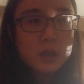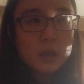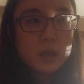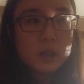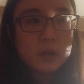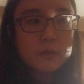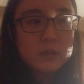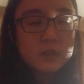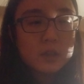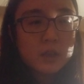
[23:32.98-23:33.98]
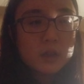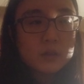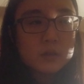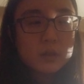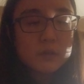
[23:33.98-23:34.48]
and everything
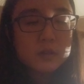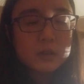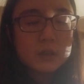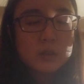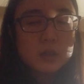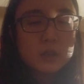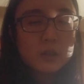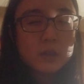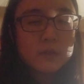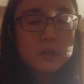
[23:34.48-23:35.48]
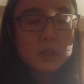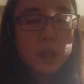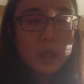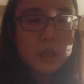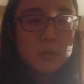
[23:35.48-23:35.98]
else, everything you cannot even
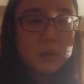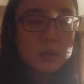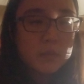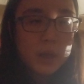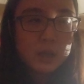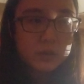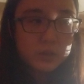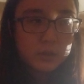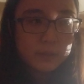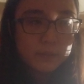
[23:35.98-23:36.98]
name and imagine.